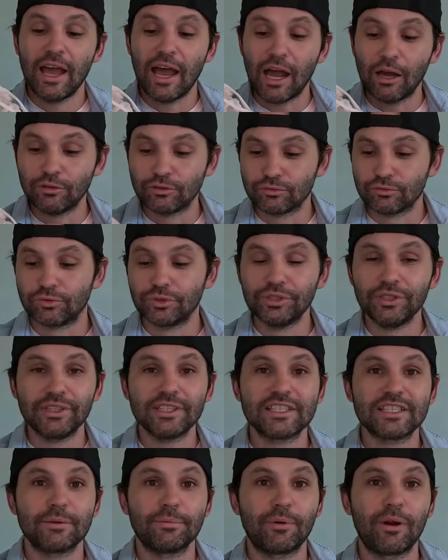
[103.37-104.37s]
I was
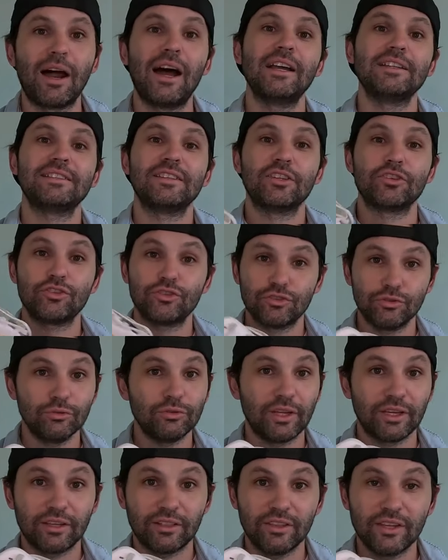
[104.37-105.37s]
really surprised that a shoe
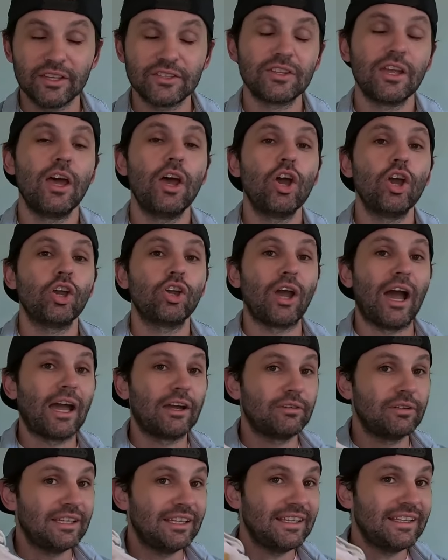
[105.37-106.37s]
like this, I
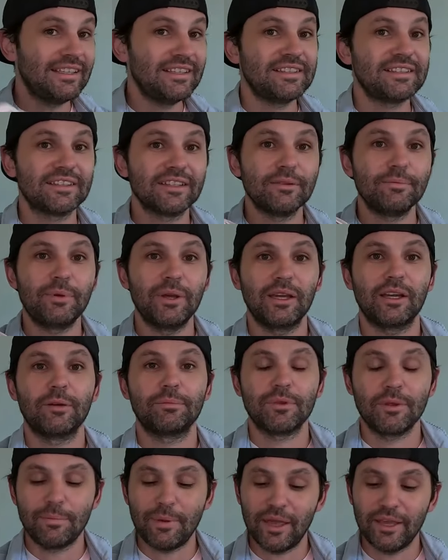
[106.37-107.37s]
could easily pick
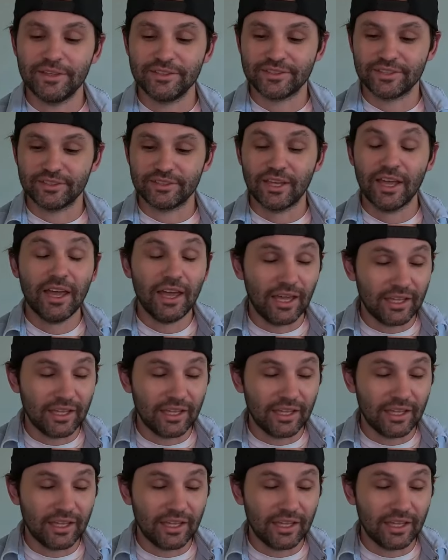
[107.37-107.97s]
up the paces.